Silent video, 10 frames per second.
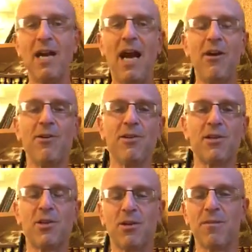how you
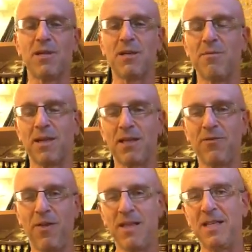determine something
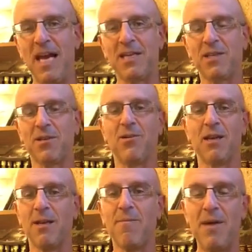is
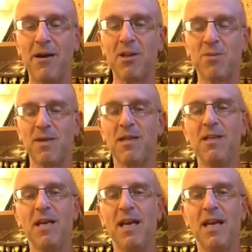fantastical and embellishment